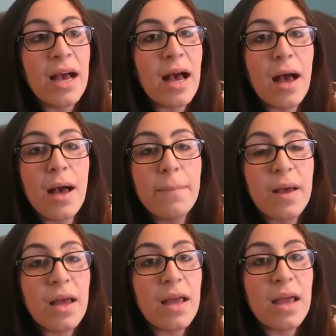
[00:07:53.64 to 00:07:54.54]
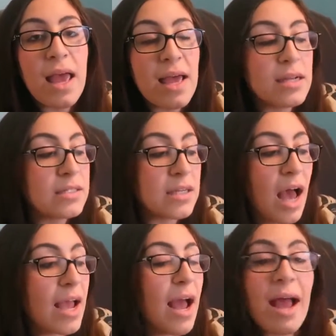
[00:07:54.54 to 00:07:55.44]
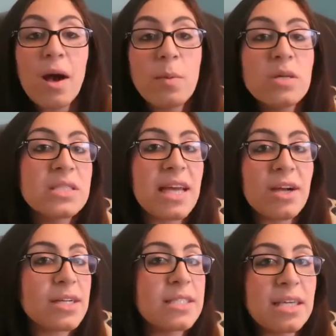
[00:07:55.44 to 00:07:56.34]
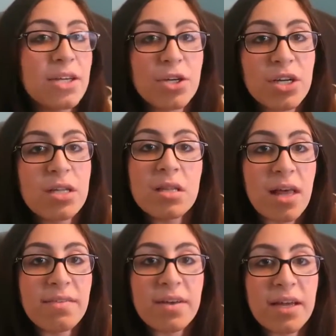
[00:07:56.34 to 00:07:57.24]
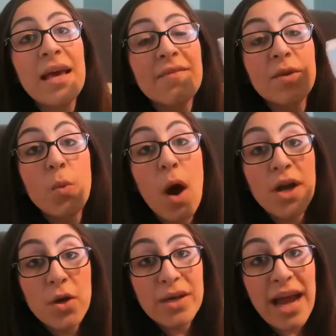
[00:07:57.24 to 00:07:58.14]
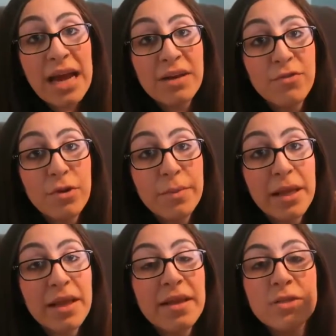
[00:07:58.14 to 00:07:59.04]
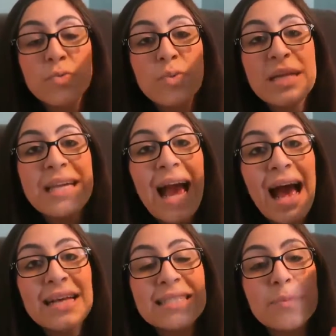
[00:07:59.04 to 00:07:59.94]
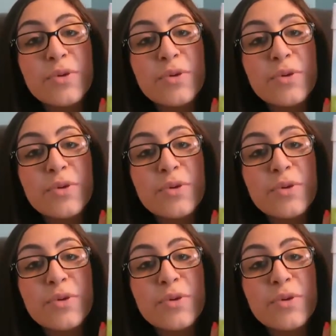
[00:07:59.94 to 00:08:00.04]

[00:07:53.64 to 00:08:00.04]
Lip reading: And I almost guarantee you're gonna love it. If you want an organic formula that really has the